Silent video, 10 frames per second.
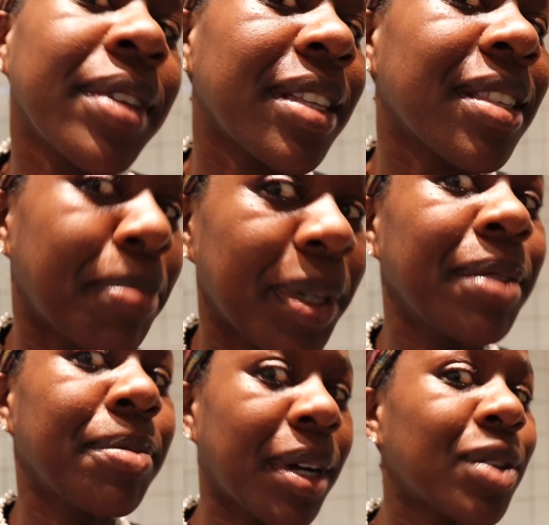It's
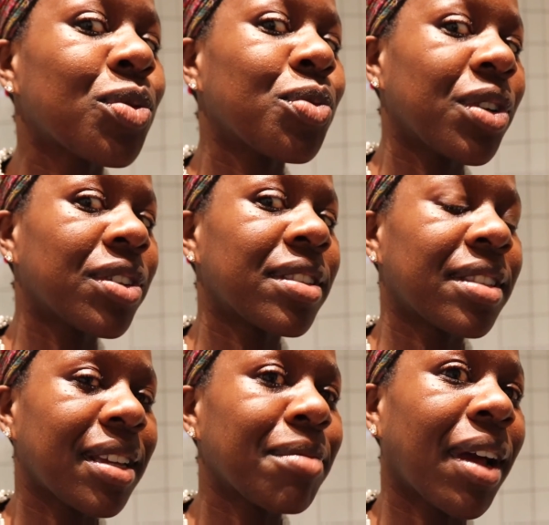been much worse
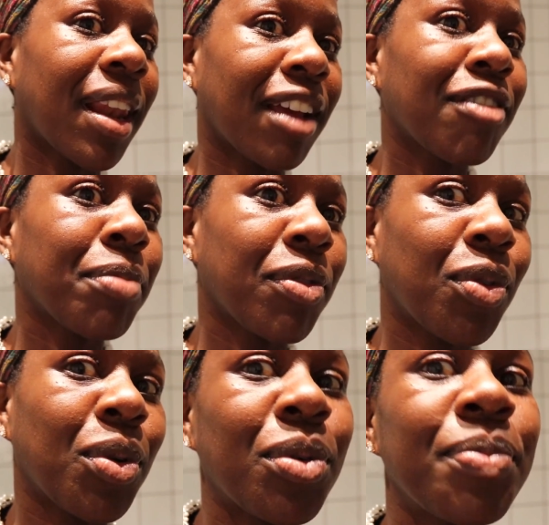in my life
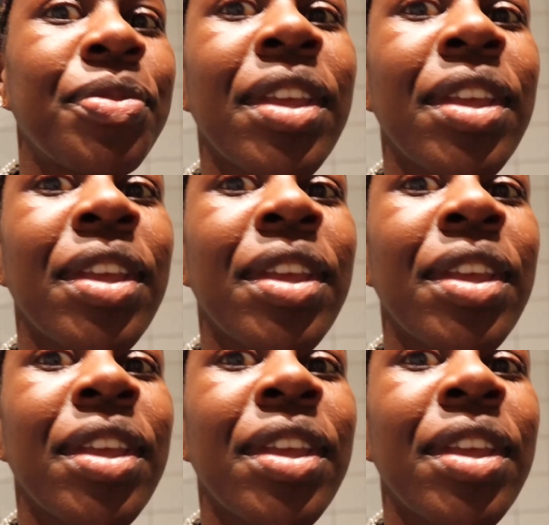before.